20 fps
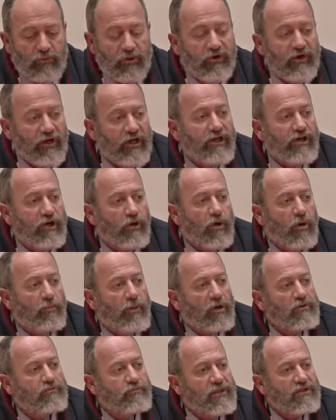we really know
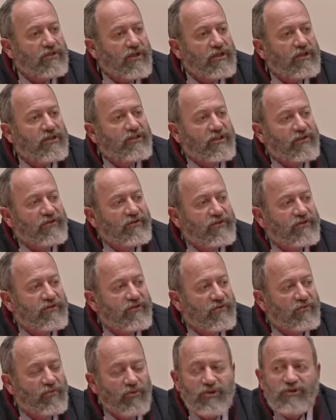about mental
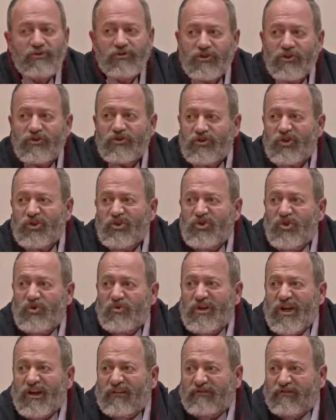illness. We just don't
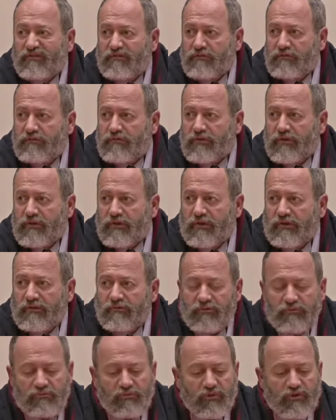know enough.
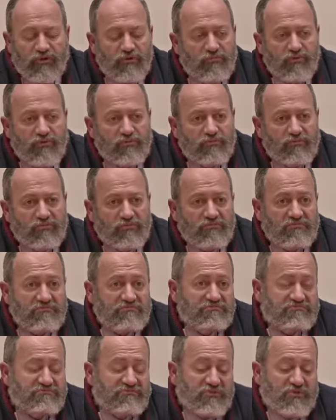
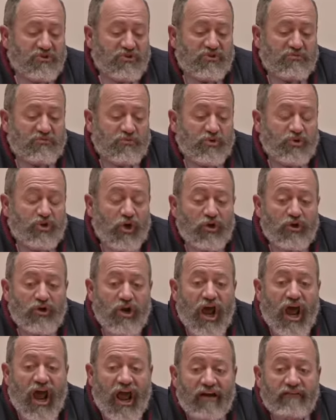We
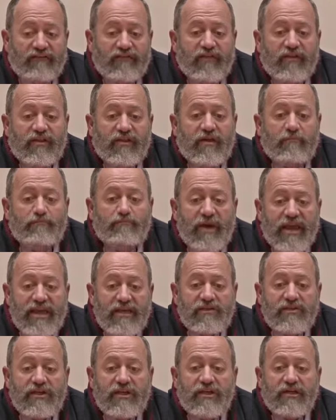don't have the
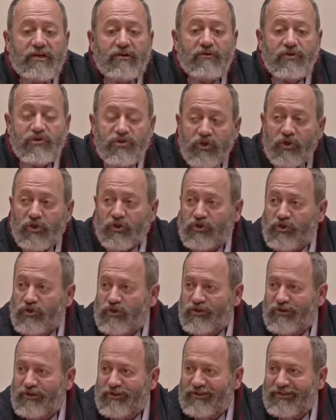basic
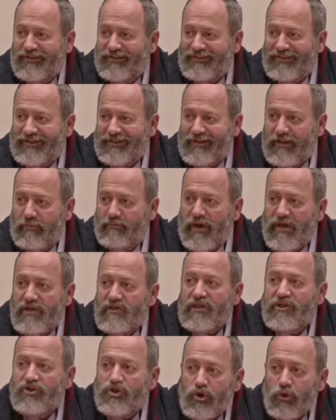research, the
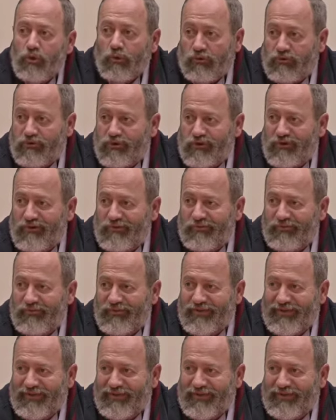basic tools,